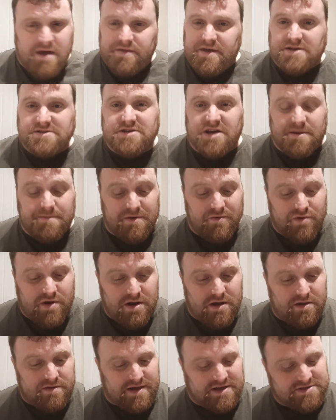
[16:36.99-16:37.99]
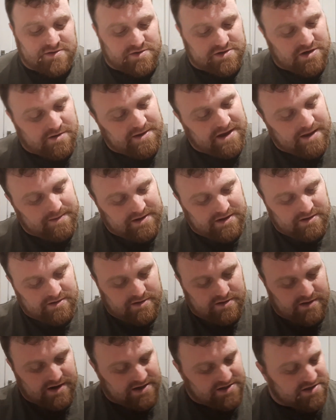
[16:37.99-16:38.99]
that's what's going to be happening
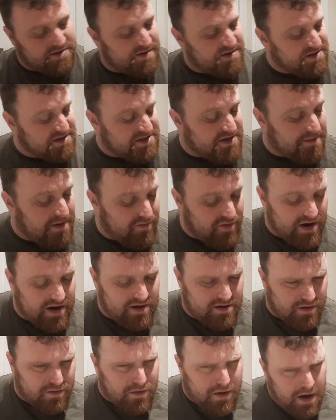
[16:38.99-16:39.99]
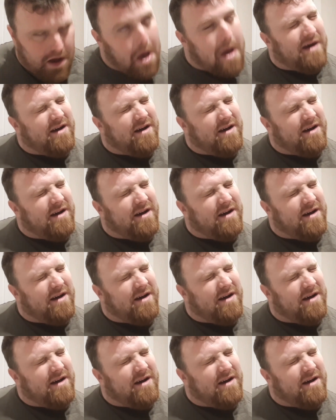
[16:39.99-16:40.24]
in the next 2 weeks. That's going to be really cool.